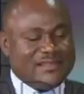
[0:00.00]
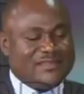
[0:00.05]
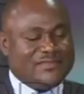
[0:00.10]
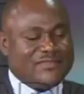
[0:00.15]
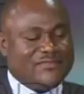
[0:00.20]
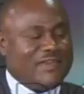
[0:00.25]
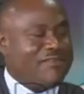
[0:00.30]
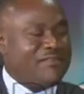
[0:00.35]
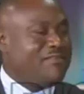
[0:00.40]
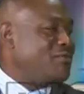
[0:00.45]

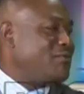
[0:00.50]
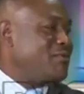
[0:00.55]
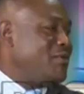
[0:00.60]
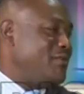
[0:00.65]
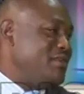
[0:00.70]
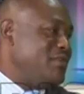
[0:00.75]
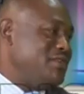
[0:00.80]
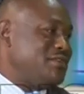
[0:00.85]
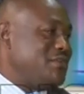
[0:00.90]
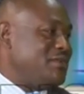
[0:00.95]
very
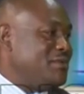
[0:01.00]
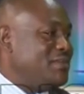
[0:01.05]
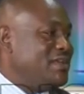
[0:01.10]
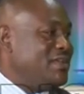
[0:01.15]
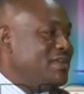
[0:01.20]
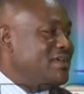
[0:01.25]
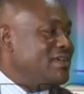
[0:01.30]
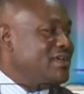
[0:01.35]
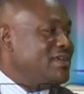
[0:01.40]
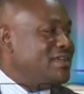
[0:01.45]
worrisome.
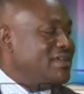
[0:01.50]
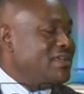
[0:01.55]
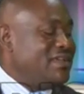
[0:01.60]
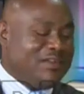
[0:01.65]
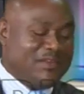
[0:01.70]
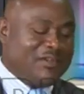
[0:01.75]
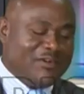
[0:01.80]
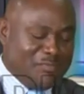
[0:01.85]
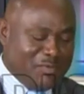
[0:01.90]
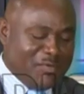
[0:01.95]
Disturbing. A
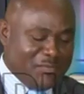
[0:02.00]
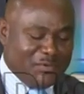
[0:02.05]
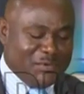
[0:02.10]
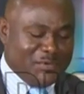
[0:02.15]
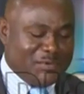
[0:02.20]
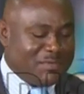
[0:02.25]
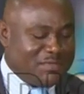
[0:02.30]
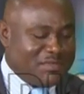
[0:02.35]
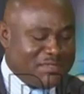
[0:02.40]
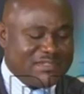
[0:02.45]
lot of
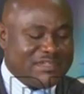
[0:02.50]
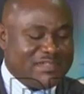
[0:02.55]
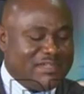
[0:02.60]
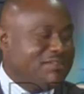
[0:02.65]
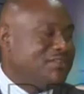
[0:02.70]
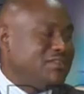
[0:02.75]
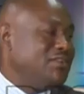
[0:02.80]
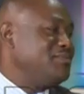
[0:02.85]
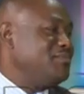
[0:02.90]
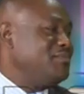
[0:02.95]
people still
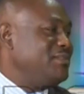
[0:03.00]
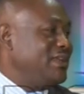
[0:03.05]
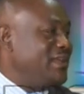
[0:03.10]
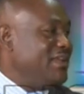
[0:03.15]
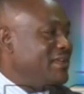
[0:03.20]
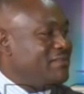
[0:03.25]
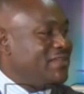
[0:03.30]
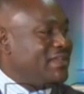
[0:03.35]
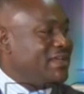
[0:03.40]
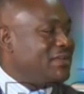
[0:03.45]
don't
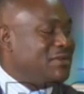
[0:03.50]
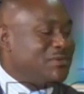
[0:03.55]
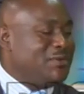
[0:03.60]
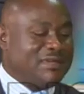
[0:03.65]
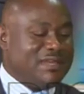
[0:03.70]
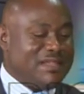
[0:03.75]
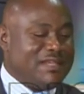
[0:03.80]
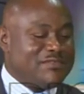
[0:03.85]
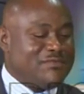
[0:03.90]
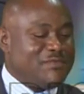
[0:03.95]
believe that,
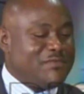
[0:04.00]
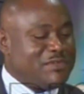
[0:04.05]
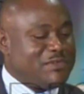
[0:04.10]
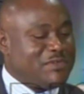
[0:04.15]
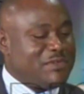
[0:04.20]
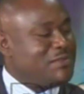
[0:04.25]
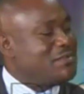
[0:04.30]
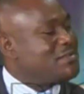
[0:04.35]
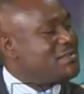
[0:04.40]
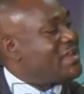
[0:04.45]
look, these
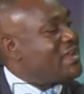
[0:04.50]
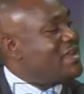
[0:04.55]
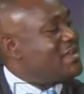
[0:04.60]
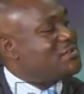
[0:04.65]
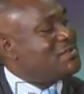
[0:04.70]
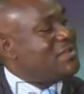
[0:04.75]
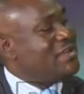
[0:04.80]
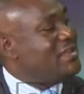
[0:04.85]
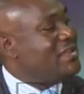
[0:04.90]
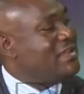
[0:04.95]
results are
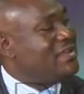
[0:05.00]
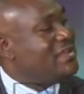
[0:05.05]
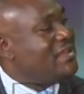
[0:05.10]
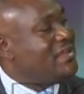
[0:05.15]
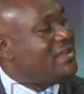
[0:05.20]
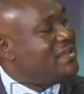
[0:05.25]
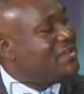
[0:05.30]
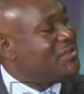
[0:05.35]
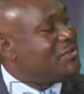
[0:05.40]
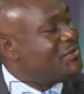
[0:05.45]
actually,
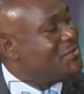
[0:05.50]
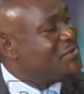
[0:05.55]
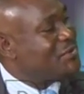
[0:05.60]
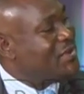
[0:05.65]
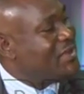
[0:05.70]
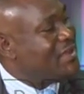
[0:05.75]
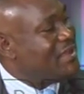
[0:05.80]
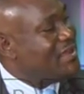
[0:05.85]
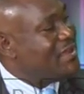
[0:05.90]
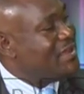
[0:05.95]
uh, you know,
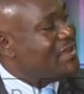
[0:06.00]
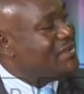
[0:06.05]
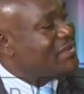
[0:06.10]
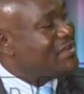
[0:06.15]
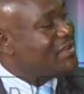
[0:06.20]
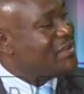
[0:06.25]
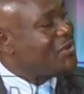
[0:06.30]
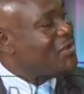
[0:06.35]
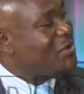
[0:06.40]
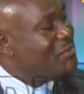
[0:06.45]

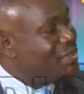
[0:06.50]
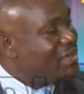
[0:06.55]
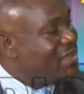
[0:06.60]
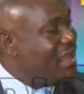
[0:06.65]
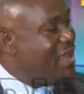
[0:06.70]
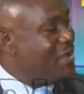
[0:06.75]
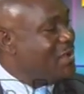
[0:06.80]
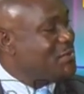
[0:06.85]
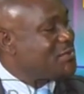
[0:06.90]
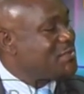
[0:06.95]
uh, coming
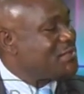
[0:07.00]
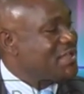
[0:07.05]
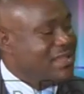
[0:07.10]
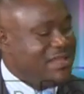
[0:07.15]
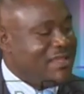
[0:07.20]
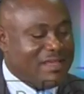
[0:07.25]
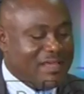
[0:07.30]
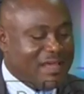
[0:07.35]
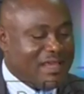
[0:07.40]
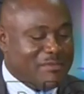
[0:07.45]
out.
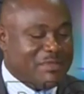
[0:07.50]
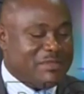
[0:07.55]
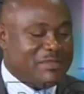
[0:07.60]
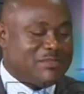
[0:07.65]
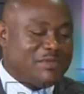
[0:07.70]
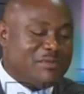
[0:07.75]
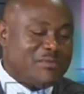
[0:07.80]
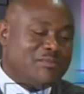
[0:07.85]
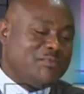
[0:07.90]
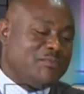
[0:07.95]
I mean,
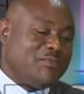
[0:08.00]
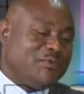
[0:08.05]
some people